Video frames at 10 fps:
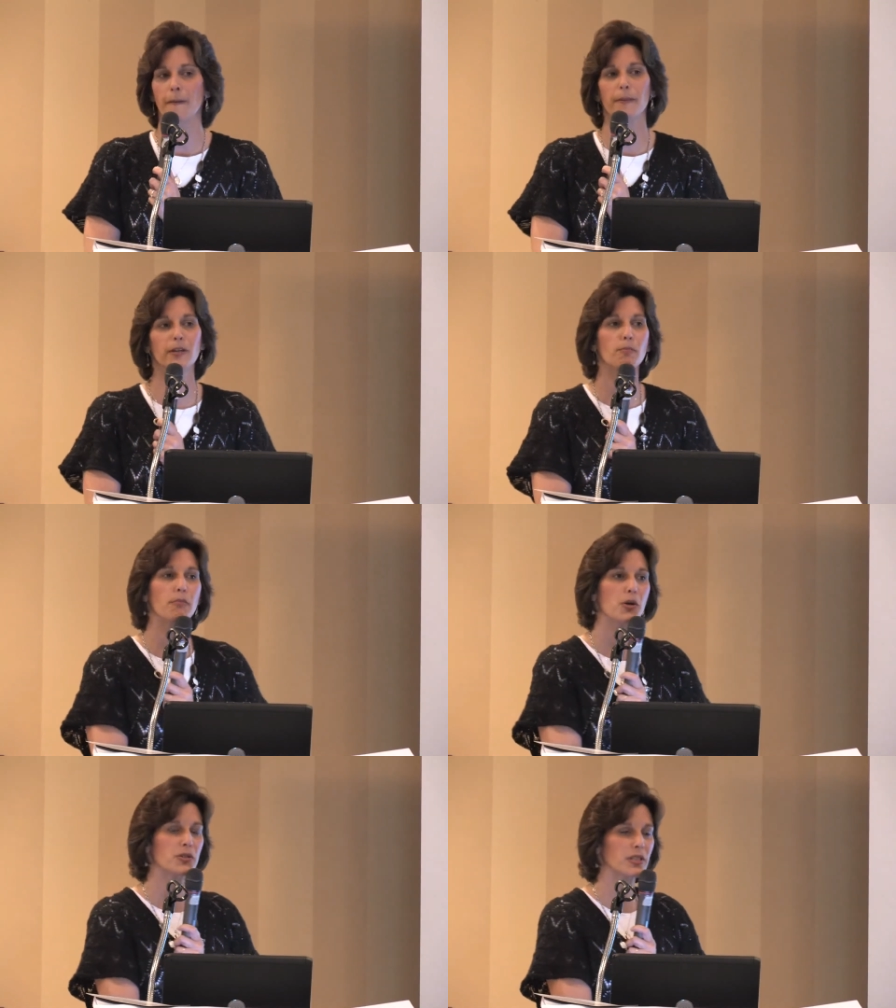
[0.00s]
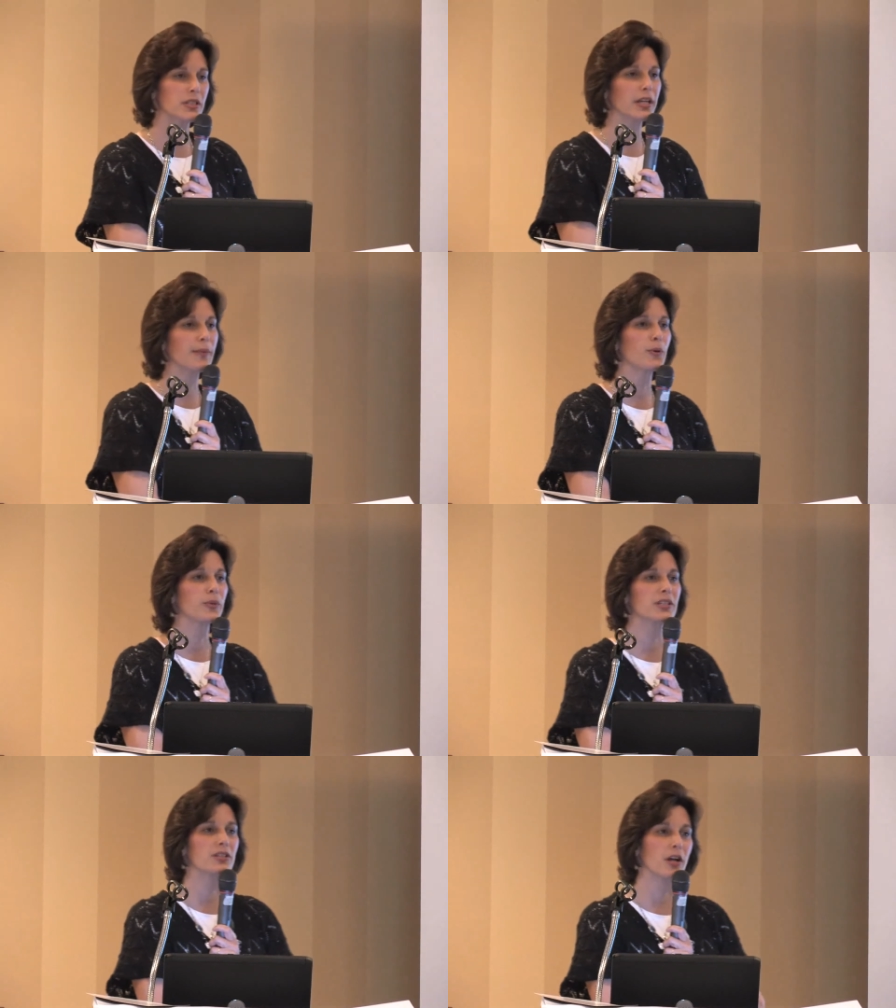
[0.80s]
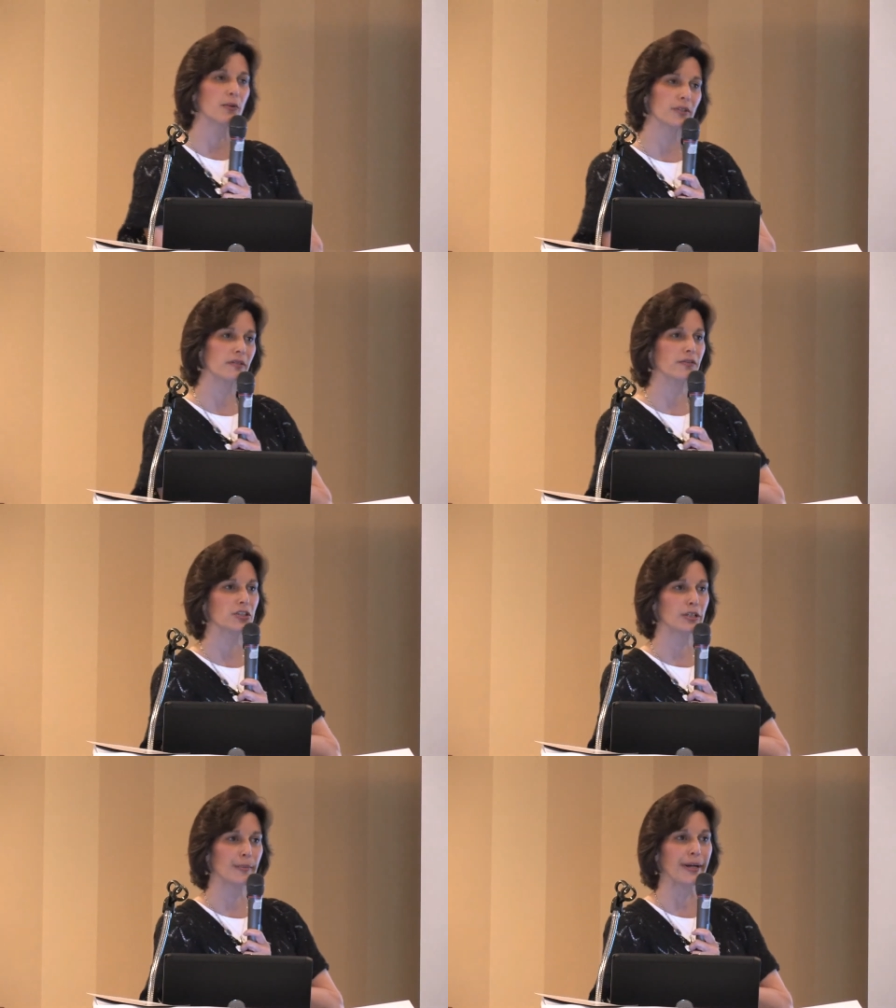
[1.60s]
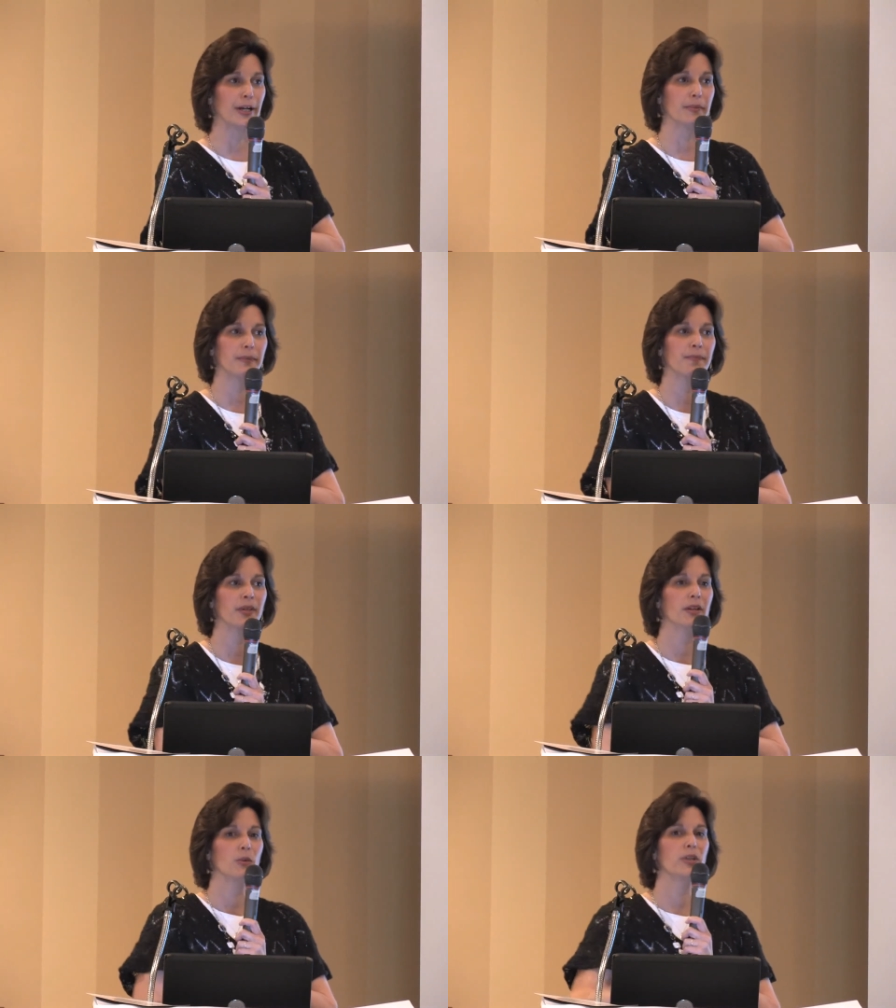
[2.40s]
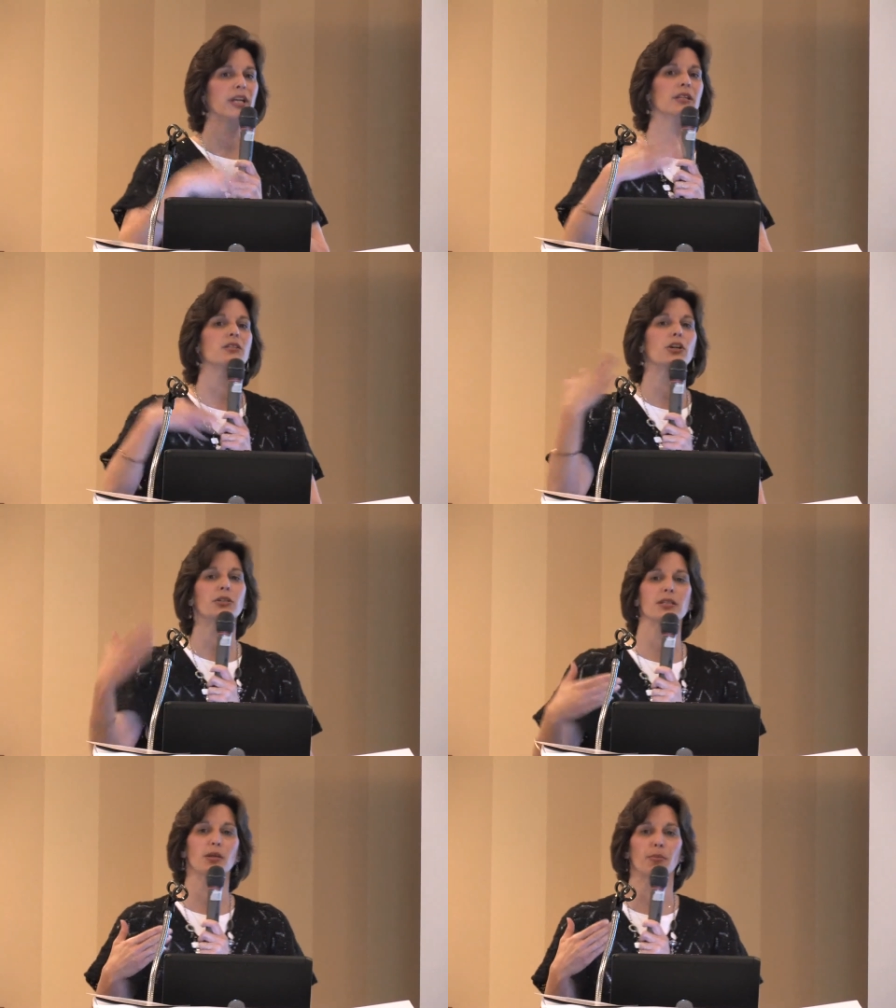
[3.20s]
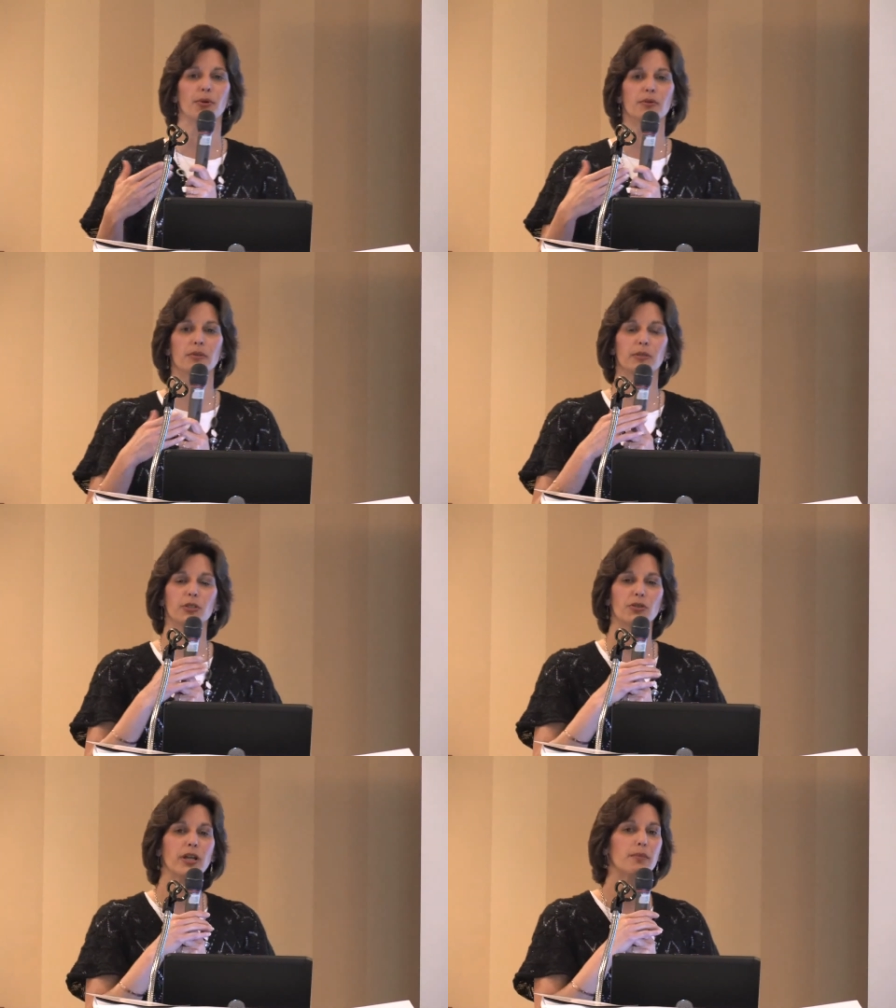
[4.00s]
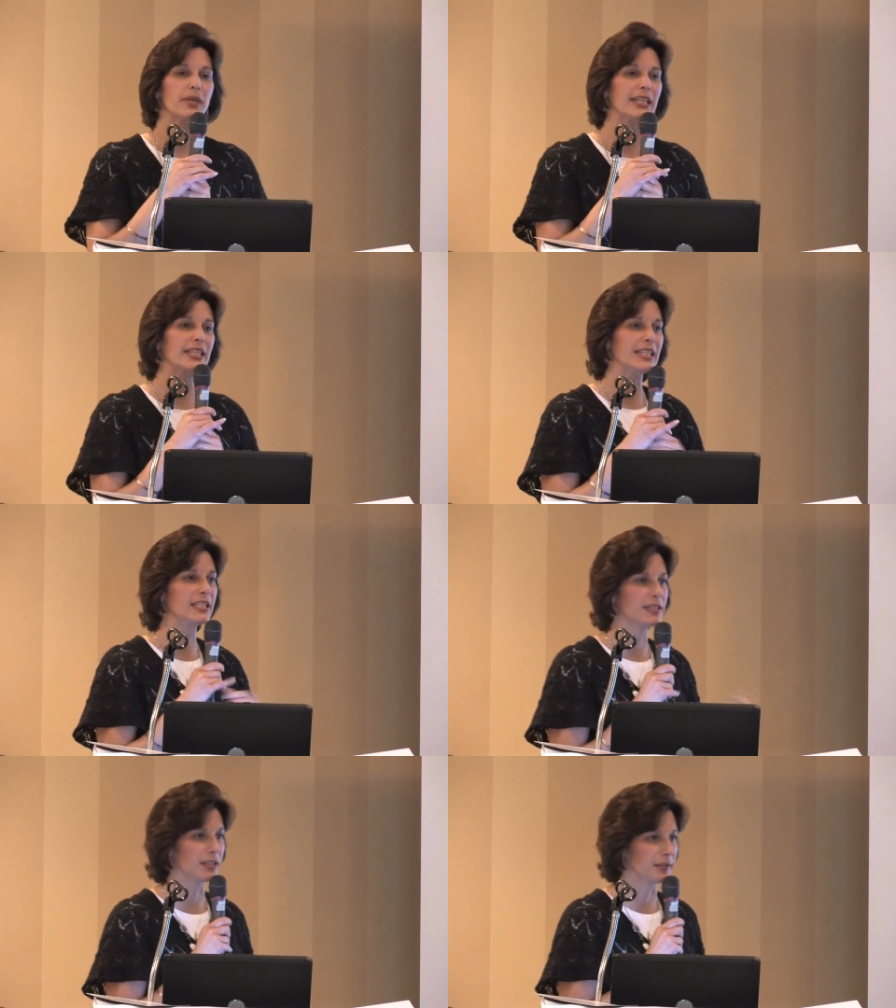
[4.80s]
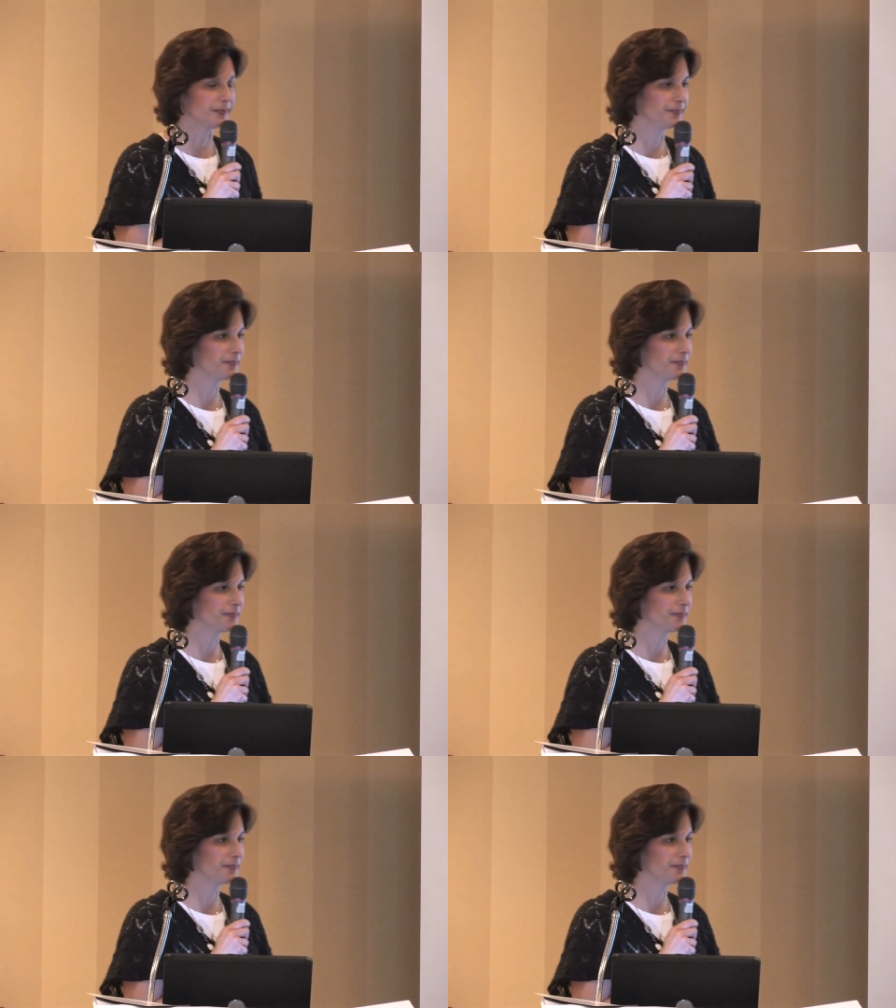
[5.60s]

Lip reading: That most of the time when we start with a vision impairment, we kind of start simple, and we try to make it easy.